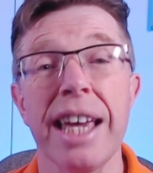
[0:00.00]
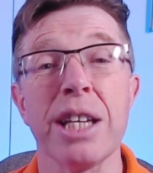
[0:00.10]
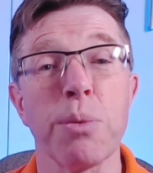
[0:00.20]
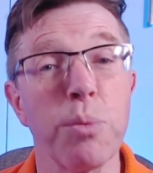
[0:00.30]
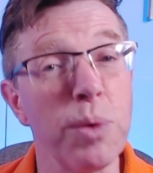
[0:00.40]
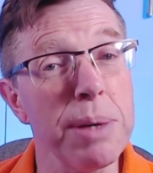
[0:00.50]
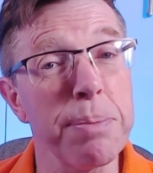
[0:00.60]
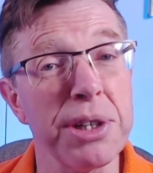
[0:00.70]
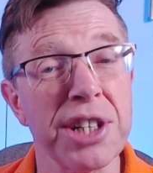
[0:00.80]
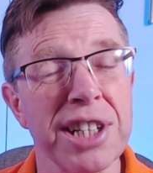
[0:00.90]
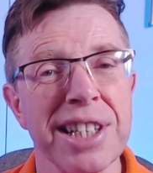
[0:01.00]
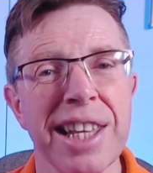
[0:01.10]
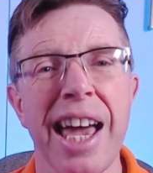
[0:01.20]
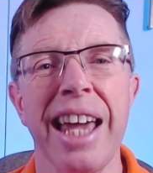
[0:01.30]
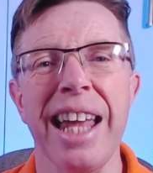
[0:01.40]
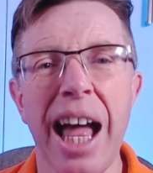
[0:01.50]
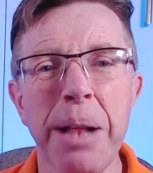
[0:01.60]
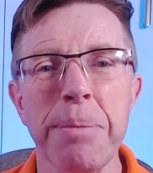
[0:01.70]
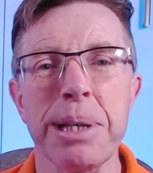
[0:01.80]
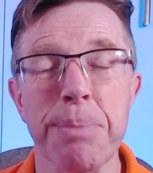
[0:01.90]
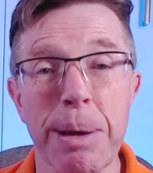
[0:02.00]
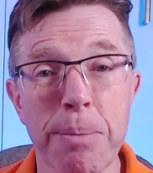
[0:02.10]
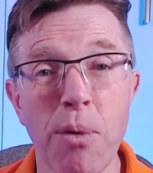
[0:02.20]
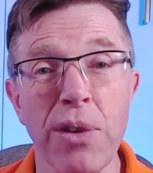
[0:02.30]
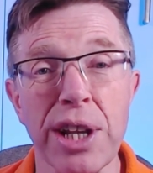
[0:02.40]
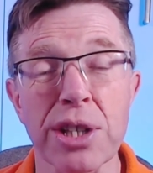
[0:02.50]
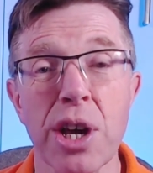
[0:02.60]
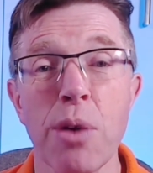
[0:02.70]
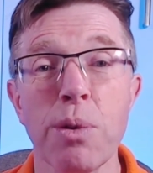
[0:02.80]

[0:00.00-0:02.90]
It's really appreciated and it helped me to make more videos